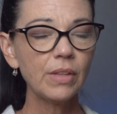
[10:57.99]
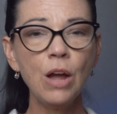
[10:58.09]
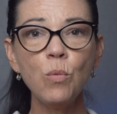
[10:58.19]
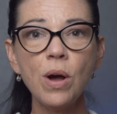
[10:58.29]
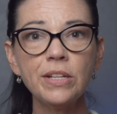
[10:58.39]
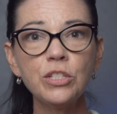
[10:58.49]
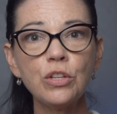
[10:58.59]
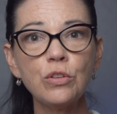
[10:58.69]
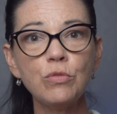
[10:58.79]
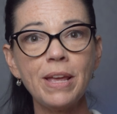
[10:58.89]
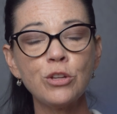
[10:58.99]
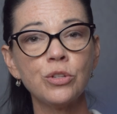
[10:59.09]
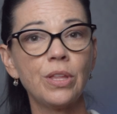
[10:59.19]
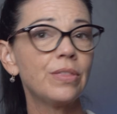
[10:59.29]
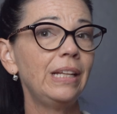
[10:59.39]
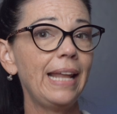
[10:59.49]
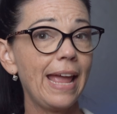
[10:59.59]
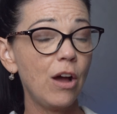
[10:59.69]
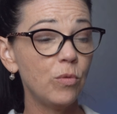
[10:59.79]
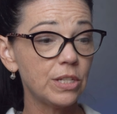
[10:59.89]
I wanted to make sure that the
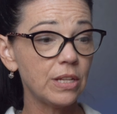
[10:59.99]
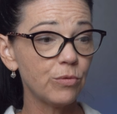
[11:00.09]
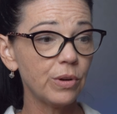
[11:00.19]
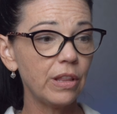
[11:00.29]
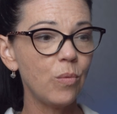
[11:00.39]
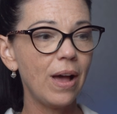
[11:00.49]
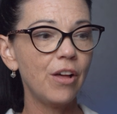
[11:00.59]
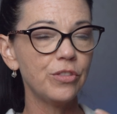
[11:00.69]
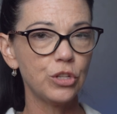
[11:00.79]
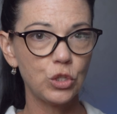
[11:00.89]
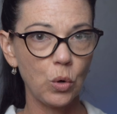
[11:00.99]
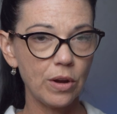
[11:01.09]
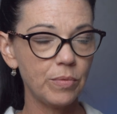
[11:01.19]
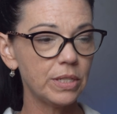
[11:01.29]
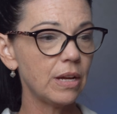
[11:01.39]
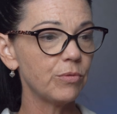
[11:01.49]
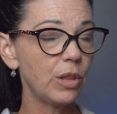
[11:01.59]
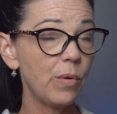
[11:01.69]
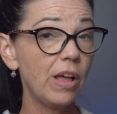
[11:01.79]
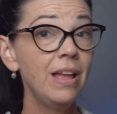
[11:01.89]
layout was done really well and the story was done
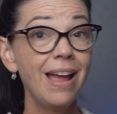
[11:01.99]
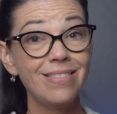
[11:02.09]
really well.